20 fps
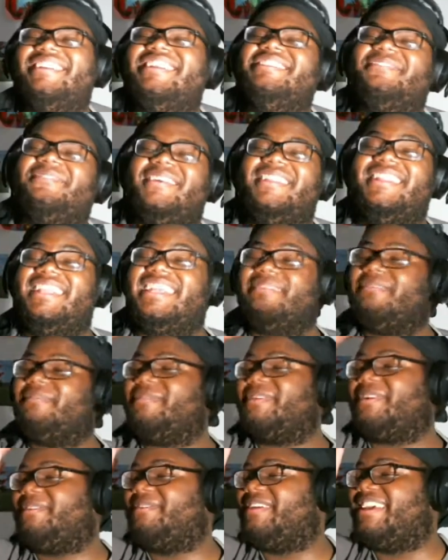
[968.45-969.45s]
That's one thing about
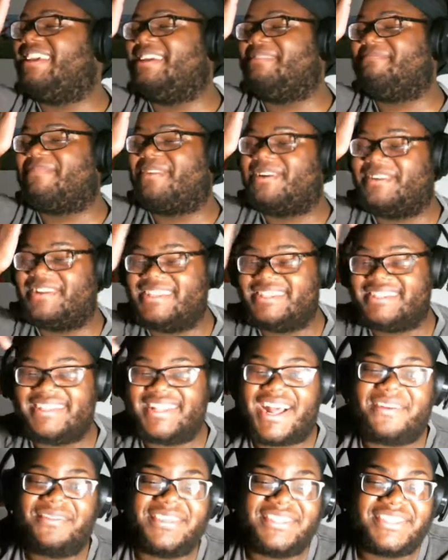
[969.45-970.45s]
McQueen, bro. That,
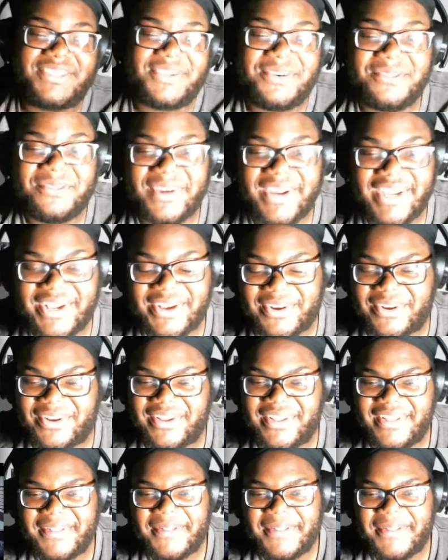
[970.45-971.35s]
that was too real.